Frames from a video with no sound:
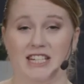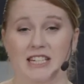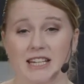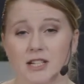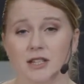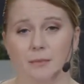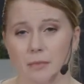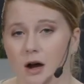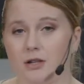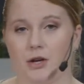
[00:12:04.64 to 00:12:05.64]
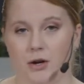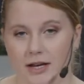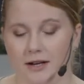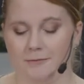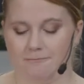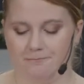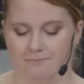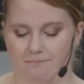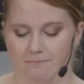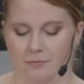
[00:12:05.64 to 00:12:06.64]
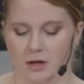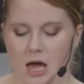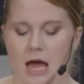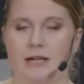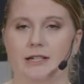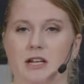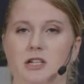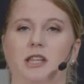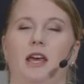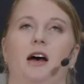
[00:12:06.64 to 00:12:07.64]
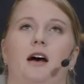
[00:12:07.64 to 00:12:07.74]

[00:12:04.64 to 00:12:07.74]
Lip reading: Ditch the box you're in. Ditch the